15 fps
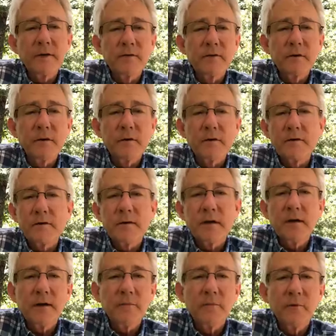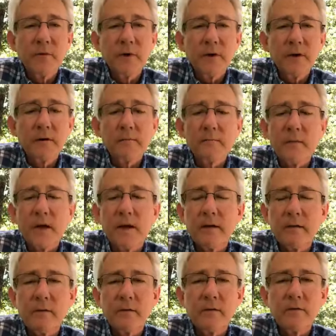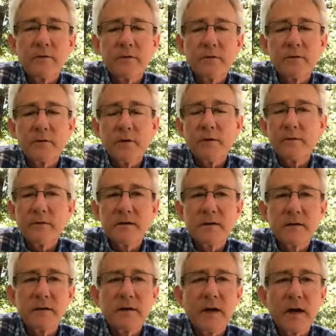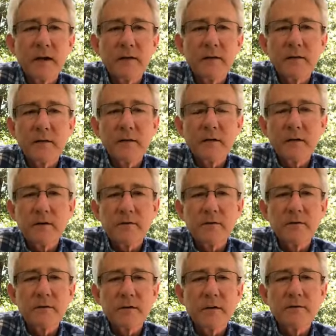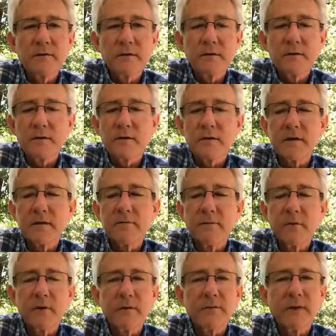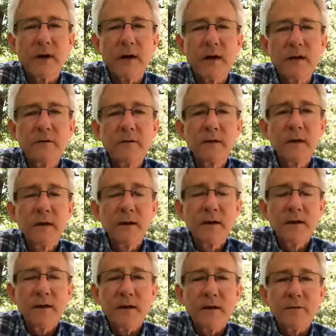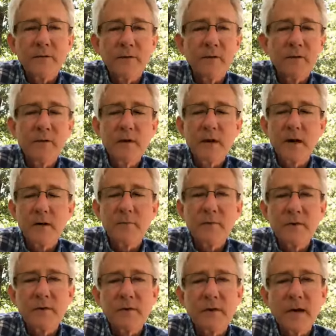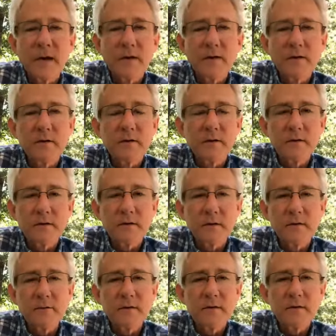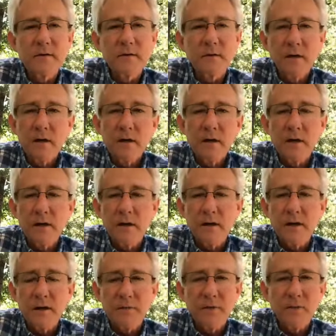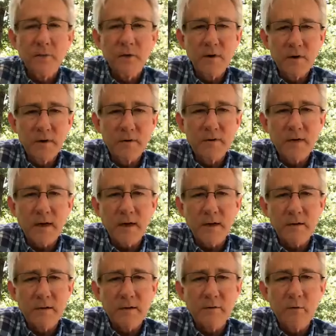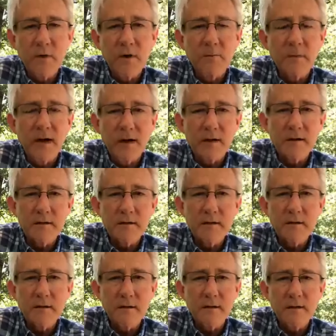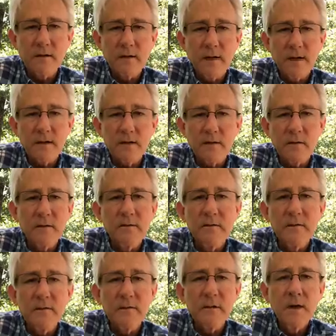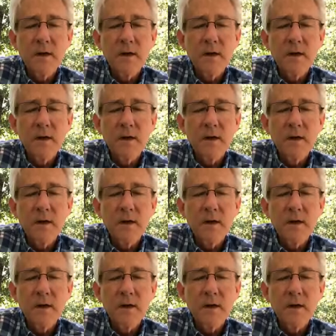church Sunday morning, two services at 9:30, two services at 10:45. If you come to the 9:30 service, everyone is asked to wear mask in that service.